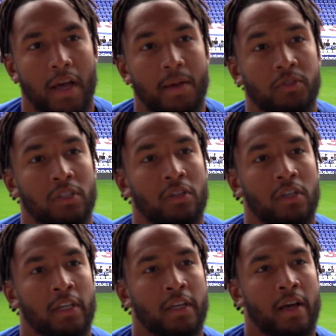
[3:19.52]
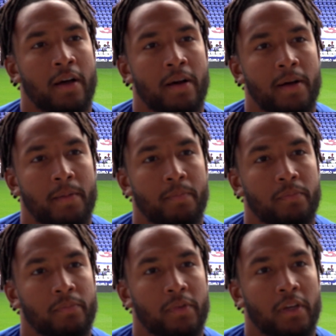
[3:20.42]
Absolutely.
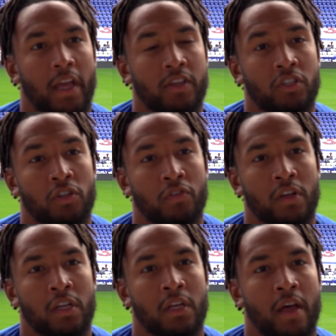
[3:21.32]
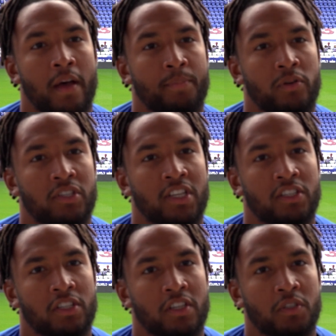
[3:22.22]
It's another
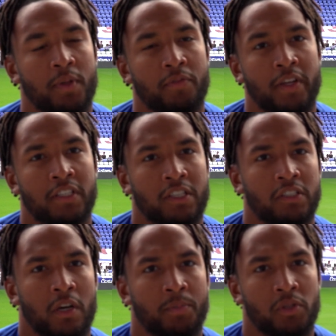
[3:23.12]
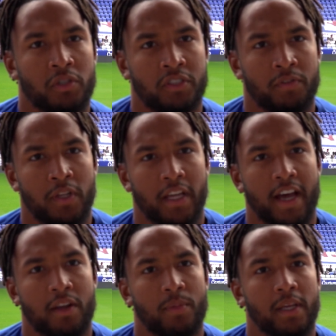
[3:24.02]
pre-season that's been a fantastic opportunity for the
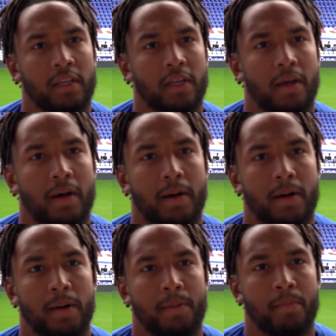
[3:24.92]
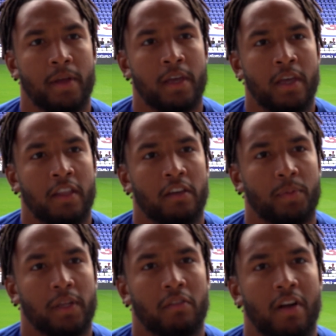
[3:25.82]
academy. They've
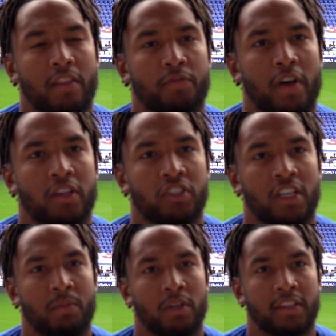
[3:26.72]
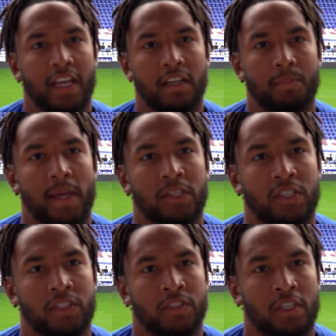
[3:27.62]
been around the first team on a daily
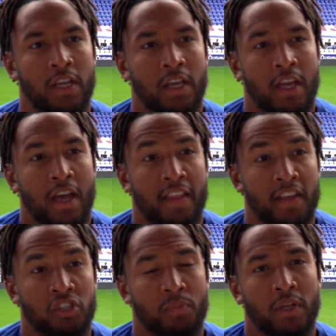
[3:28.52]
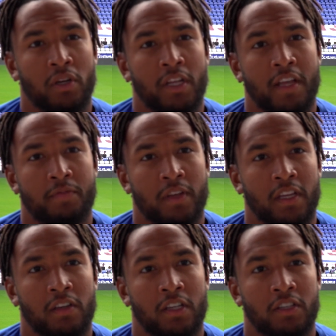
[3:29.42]
basis, and they should be looking at it and
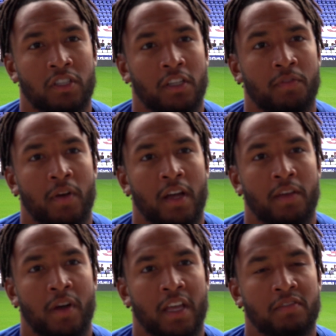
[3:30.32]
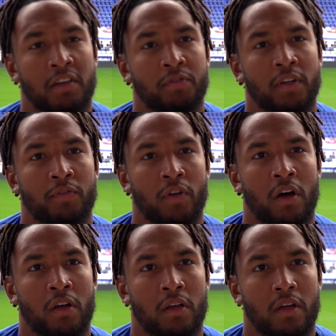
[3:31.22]
thinking, listen, if I give everything I've
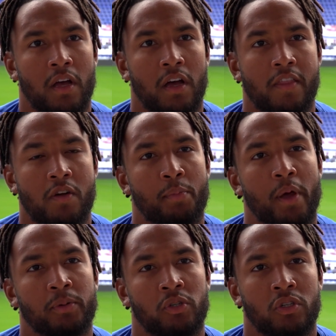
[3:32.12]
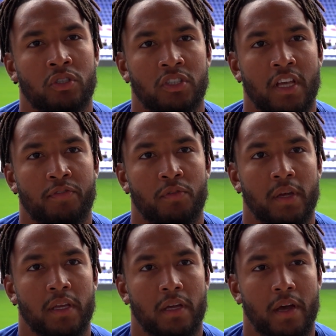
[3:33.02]
got, there'll be opportunities there for me.